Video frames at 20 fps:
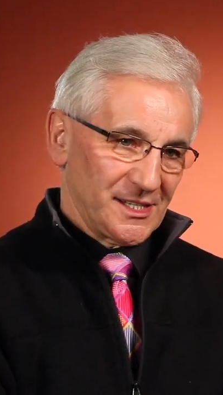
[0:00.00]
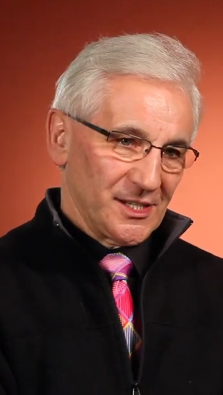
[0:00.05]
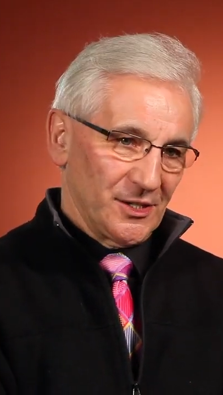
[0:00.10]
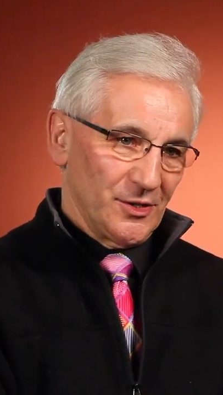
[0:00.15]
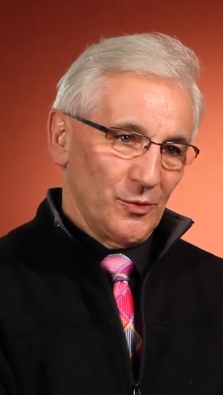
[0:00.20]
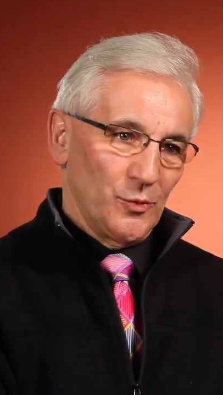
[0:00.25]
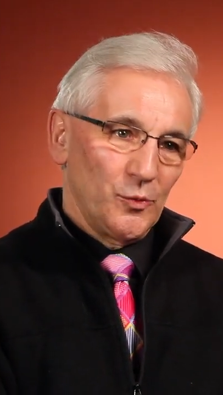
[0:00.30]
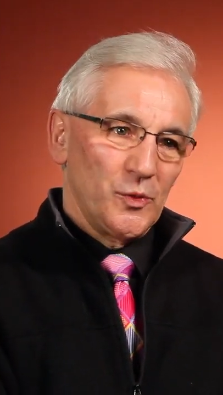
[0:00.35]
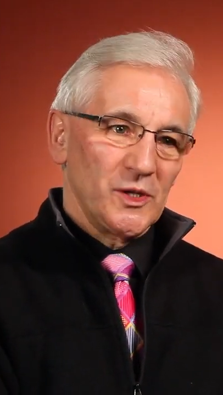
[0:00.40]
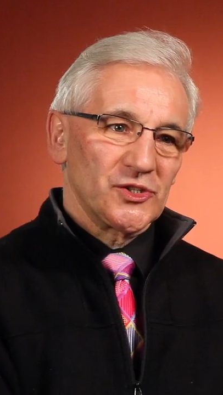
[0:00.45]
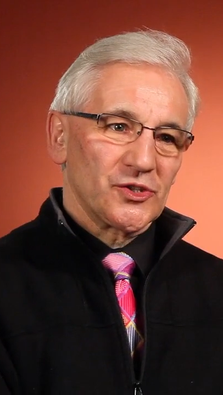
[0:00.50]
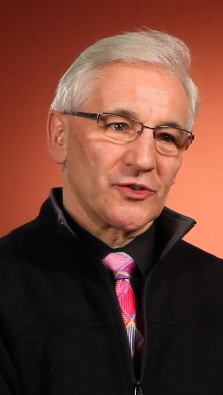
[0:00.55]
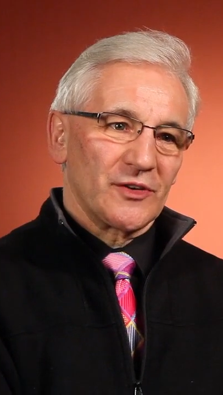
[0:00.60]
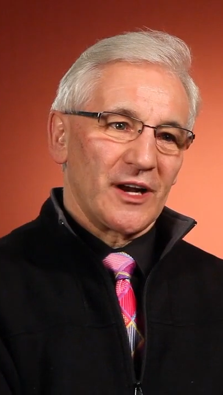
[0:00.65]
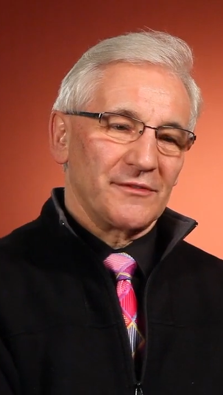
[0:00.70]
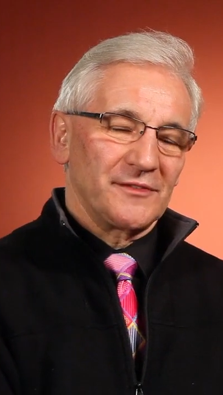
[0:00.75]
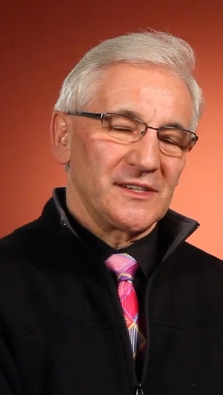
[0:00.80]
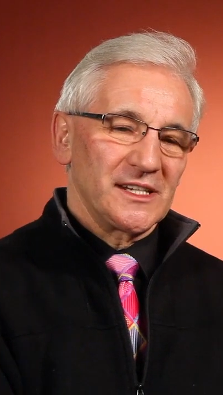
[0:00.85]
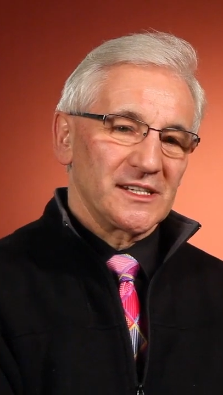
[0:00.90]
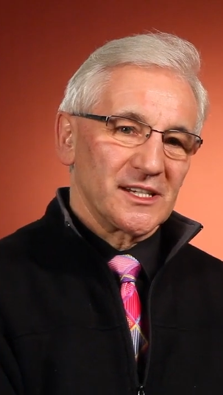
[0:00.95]
So
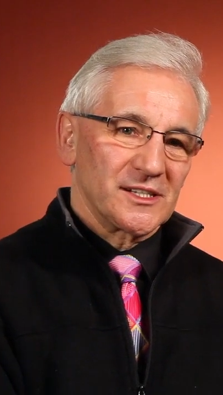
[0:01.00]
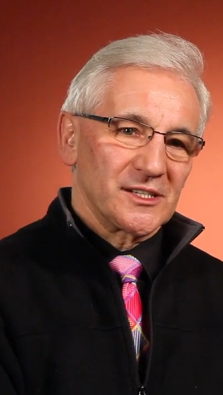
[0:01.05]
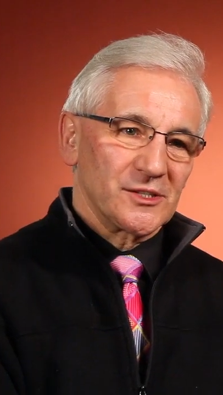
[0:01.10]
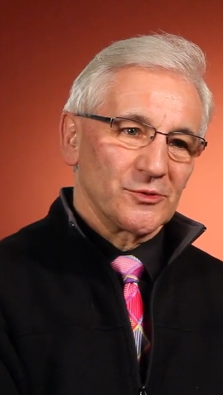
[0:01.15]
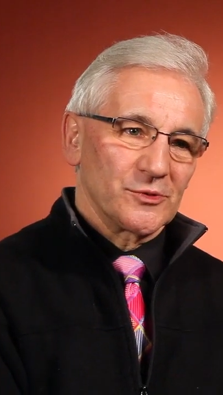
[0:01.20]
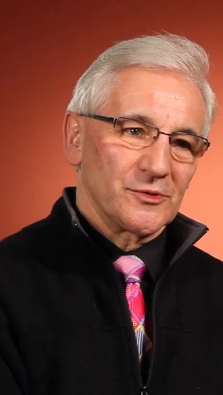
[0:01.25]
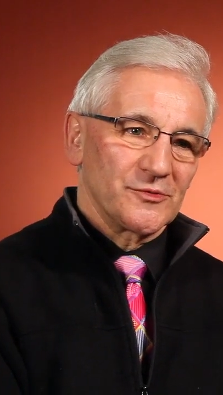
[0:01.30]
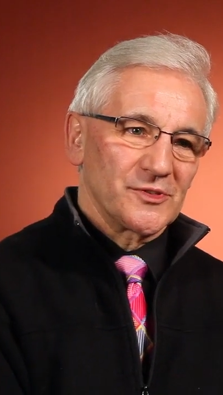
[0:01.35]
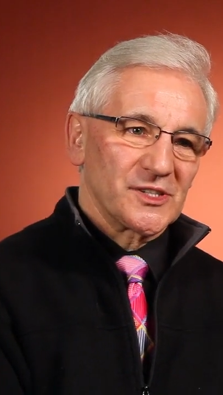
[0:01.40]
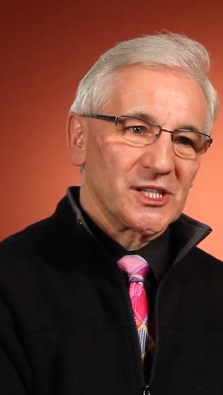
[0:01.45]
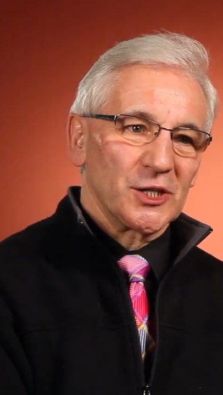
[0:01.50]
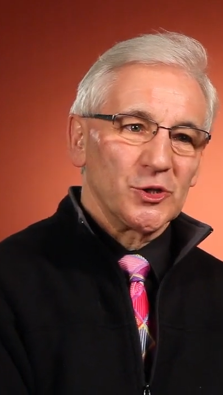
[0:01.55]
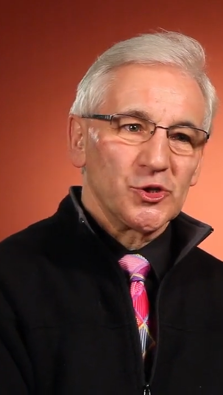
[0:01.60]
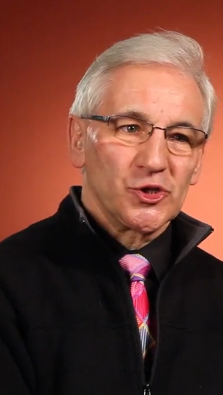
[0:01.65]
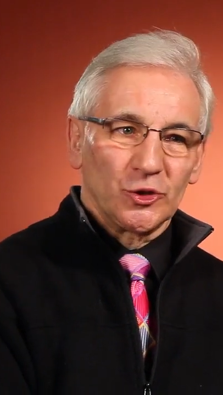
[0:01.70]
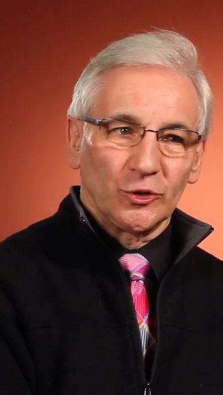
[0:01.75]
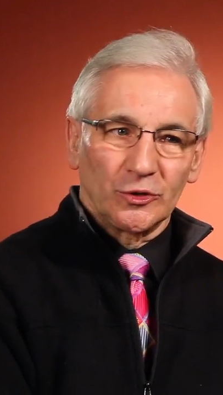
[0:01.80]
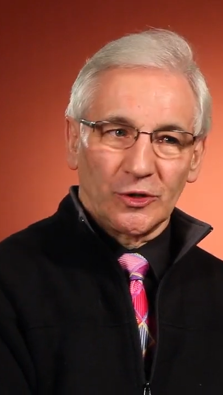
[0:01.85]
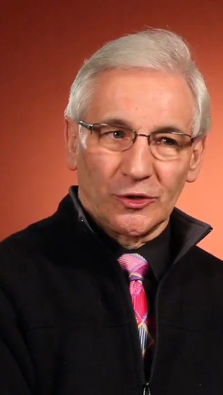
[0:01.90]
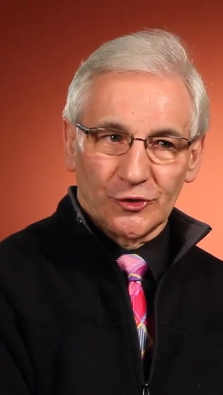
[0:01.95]
witchcraft is a sort of
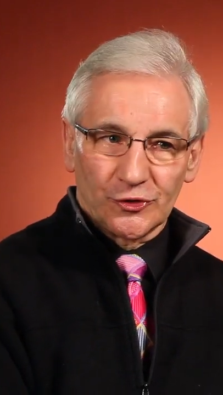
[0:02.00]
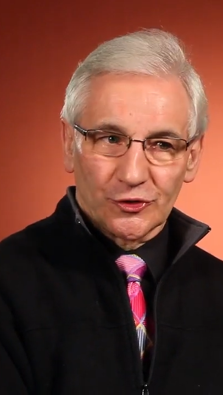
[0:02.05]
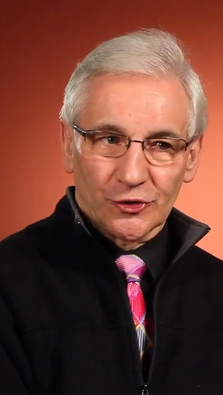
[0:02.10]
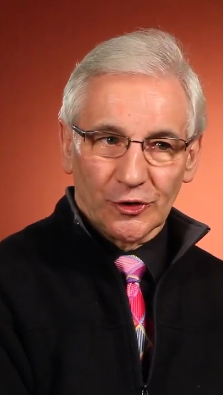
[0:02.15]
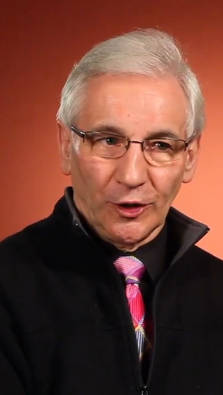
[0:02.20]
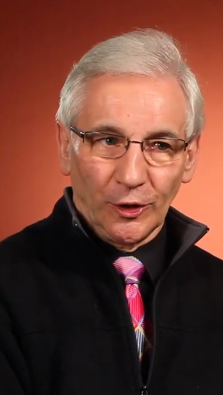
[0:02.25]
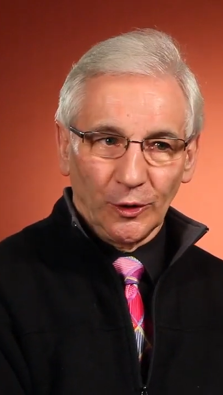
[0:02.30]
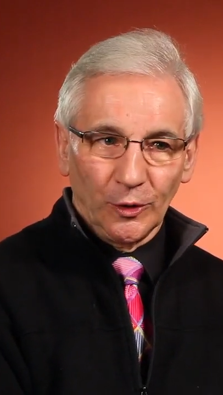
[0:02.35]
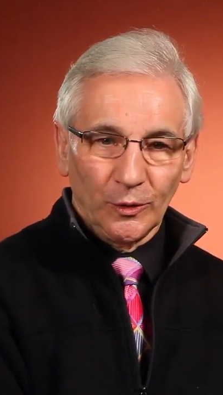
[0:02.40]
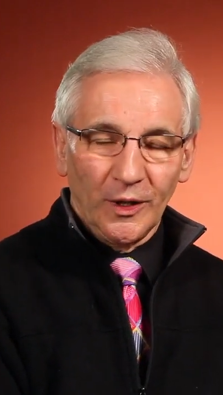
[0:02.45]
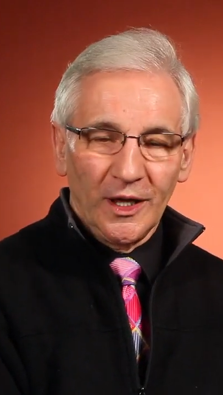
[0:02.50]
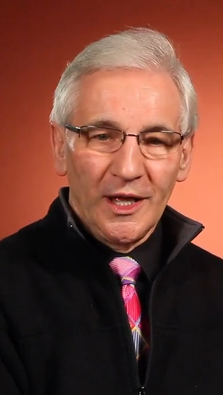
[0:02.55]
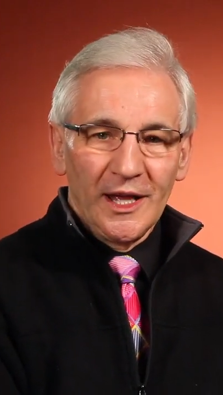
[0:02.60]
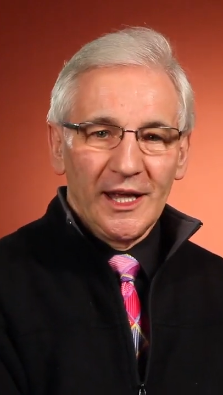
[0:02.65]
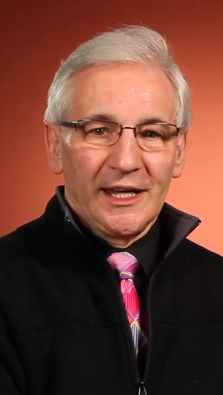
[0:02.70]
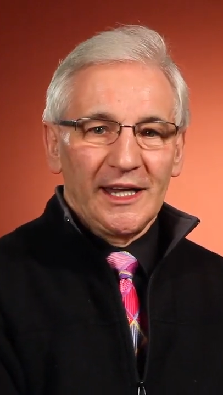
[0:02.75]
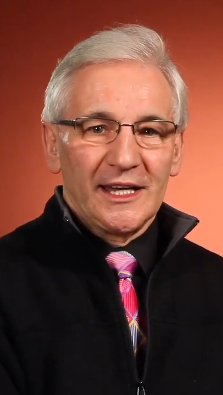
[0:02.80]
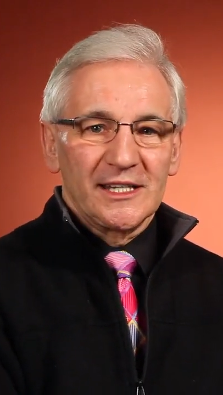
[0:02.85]
social control.